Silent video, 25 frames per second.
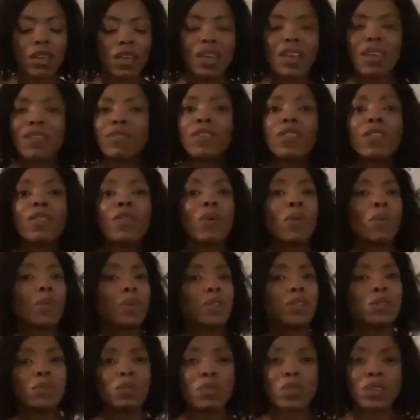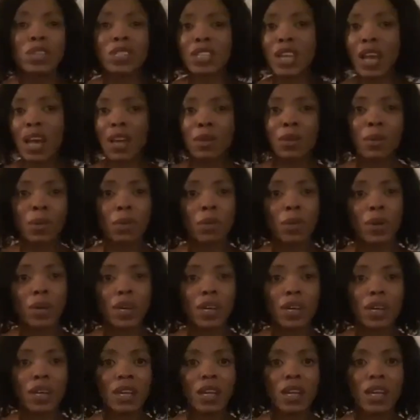Even though we do the shadow
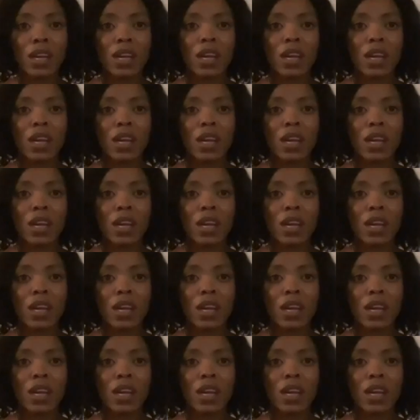work,